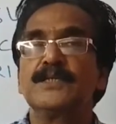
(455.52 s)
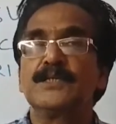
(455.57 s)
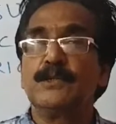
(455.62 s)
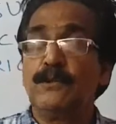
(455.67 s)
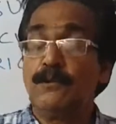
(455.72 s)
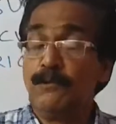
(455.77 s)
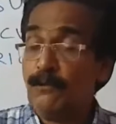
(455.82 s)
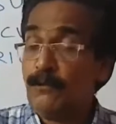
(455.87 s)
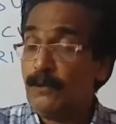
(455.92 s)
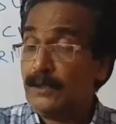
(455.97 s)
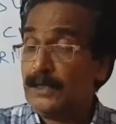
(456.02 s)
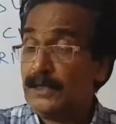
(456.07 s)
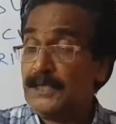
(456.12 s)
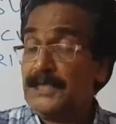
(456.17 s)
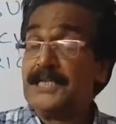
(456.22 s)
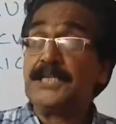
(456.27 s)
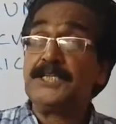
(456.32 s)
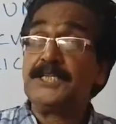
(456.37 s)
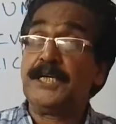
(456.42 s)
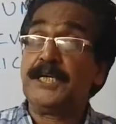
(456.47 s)
So
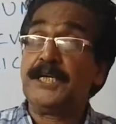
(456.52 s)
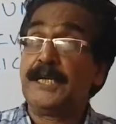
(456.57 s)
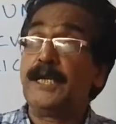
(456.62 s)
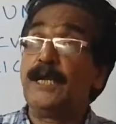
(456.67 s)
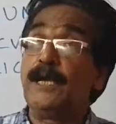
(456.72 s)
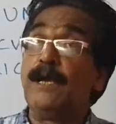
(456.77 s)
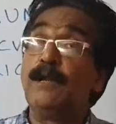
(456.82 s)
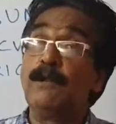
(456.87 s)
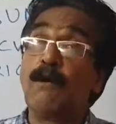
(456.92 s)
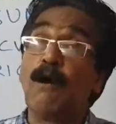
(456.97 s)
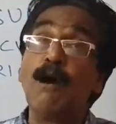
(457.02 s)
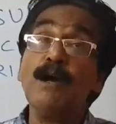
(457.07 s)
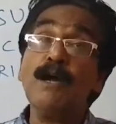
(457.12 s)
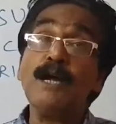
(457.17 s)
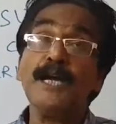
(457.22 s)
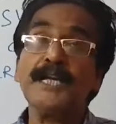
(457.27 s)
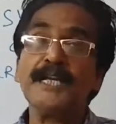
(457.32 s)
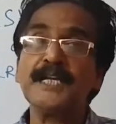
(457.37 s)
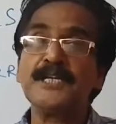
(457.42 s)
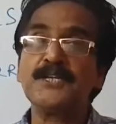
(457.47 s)
it is a
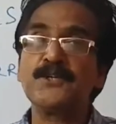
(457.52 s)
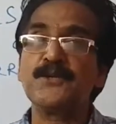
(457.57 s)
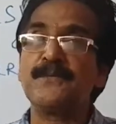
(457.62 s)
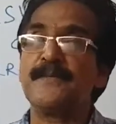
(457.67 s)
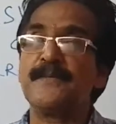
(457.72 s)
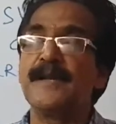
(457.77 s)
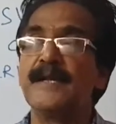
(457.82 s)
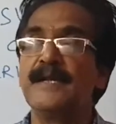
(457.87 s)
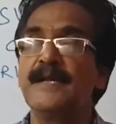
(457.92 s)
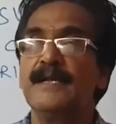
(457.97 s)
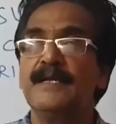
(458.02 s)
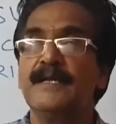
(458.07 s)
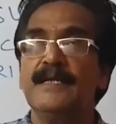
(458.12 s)
longer resume.